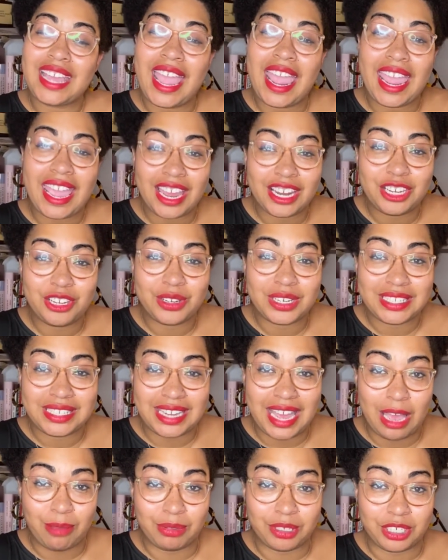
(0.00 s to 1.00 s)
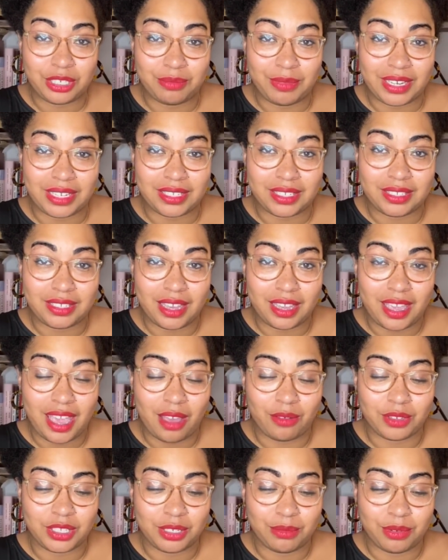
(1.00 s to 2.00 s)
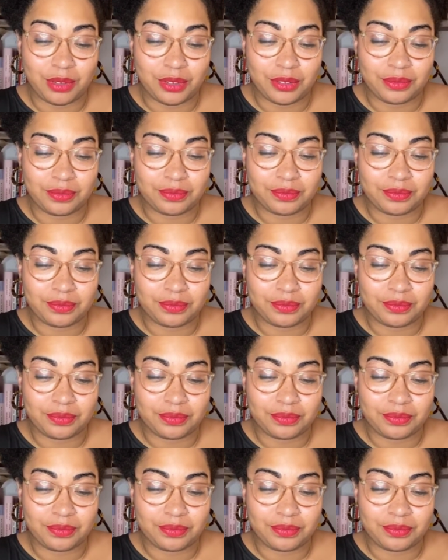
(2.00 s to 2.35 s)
and your establishments accountable.